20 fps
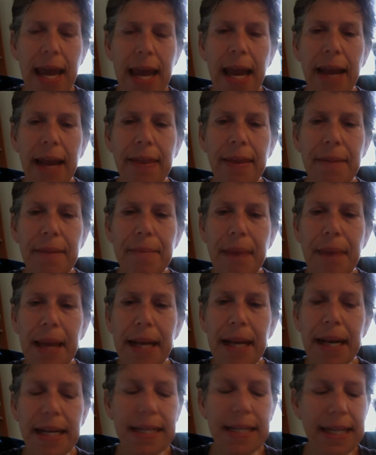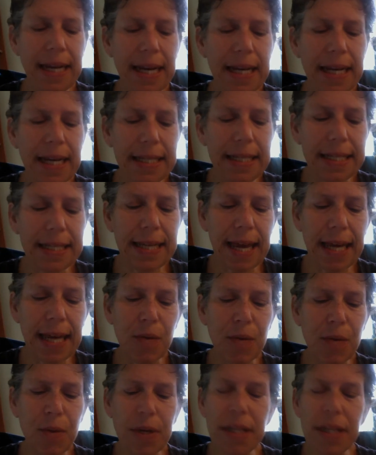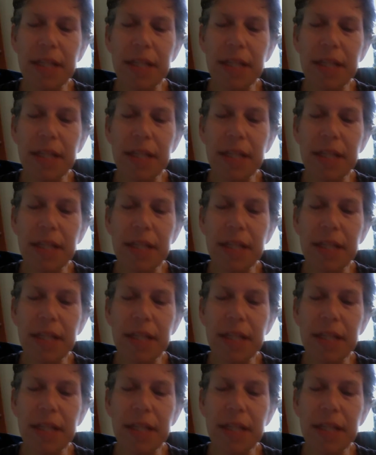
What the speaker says: And the main idea is getting what